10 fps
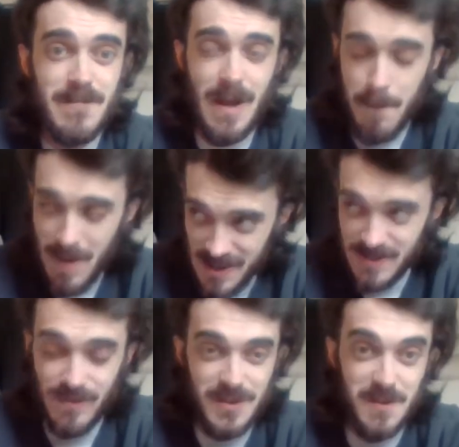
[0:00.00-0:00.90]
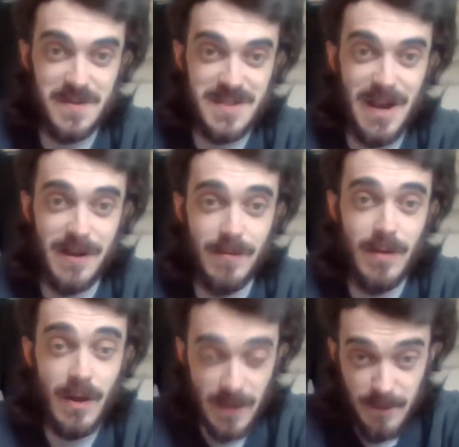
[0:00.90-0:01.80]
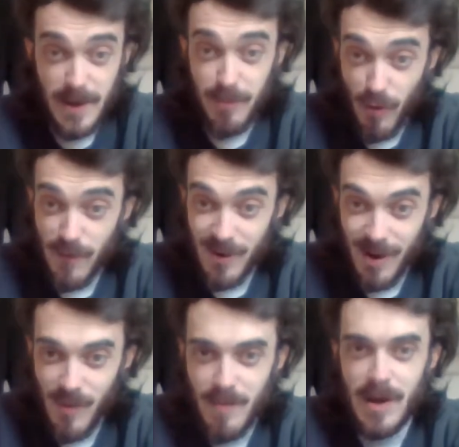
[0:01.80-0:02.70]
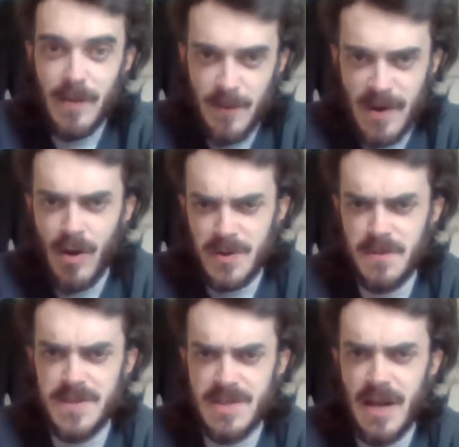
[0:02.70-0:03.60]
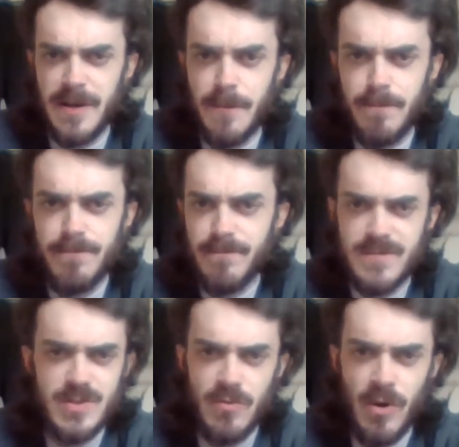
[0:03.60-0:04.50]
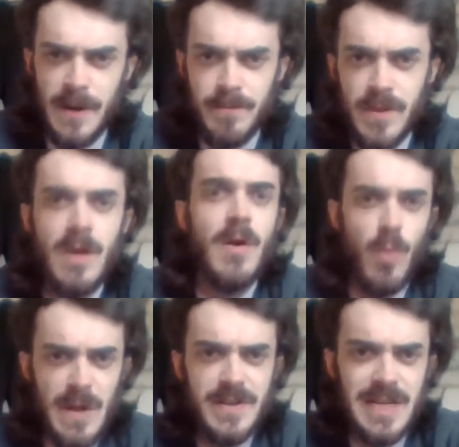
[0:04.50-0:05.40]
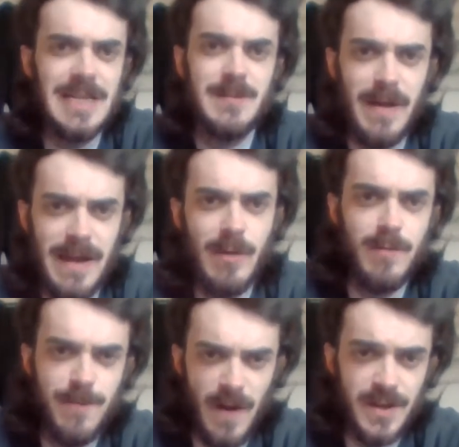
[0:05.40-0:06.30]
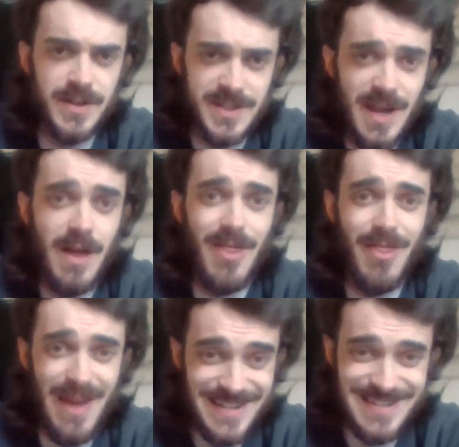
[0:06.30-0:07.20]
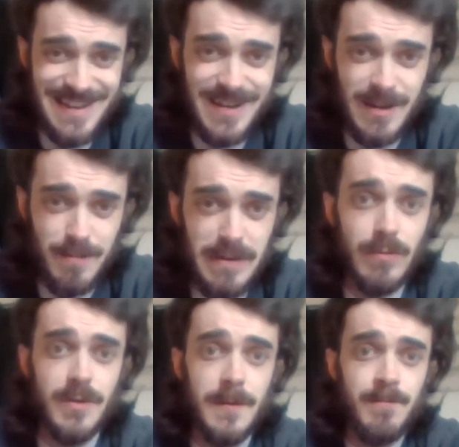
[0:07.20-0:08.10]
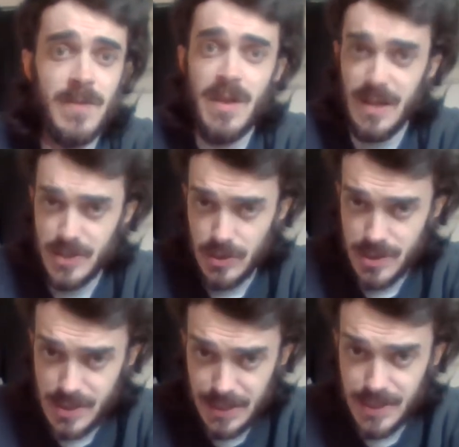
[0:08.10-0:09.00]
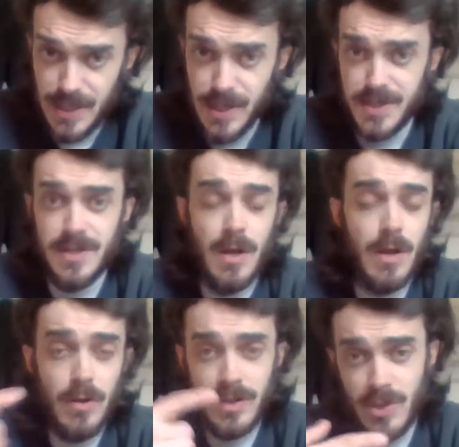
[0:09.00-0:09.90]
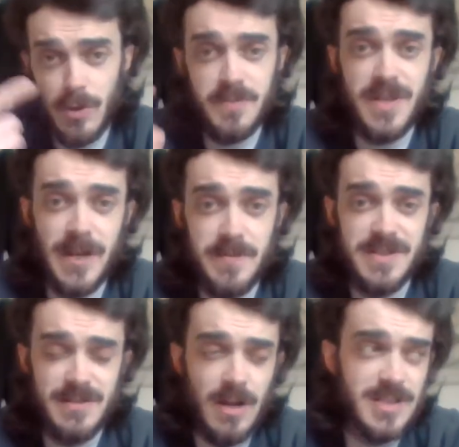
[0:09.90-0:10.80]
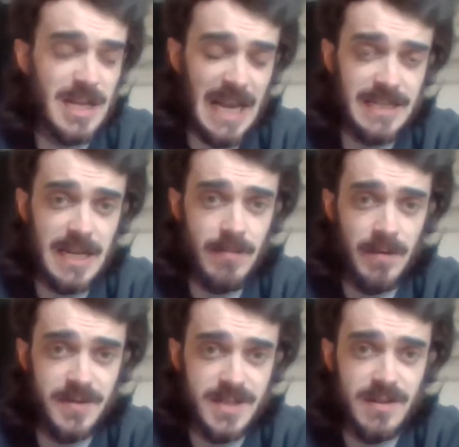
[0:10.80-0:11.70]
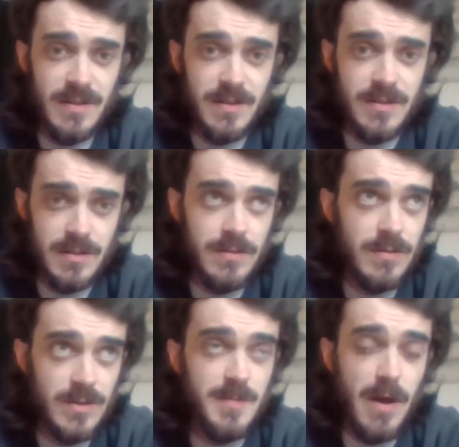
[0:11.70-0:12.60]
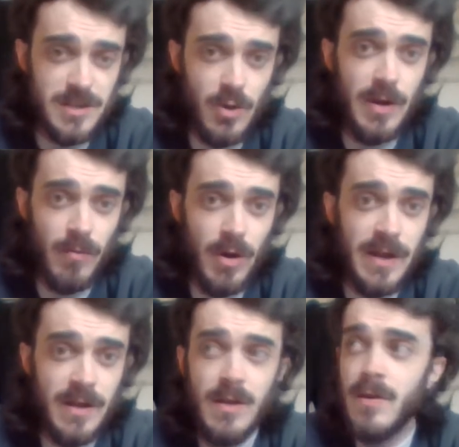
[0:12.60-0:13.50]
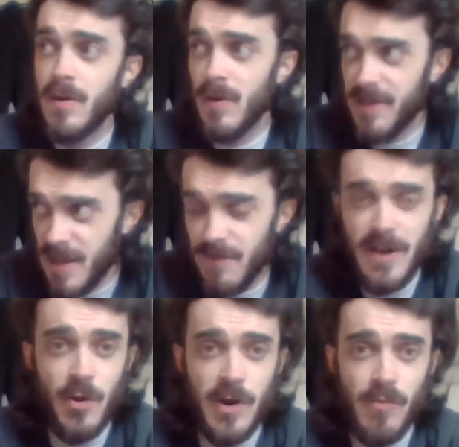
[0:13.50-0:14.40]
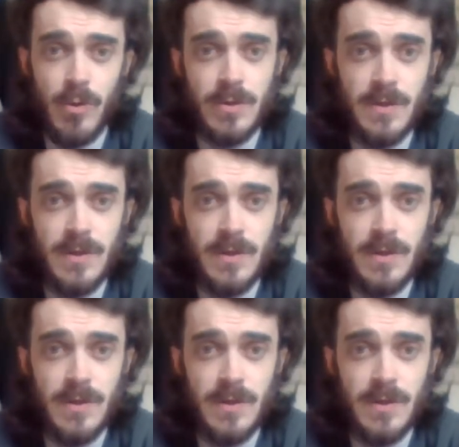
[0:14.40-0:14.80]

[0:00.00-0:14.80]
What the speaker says: A massive loss on the stadium. They've made a profit on Club Wembley, but they've made a loss on the stadium. Not right. We, the taxpayer, helped fund that stadium build. It took 6 years. Look at Tottenham Stadium. It's going to take 18 months. Spurs have got it right. The FA got it wrong.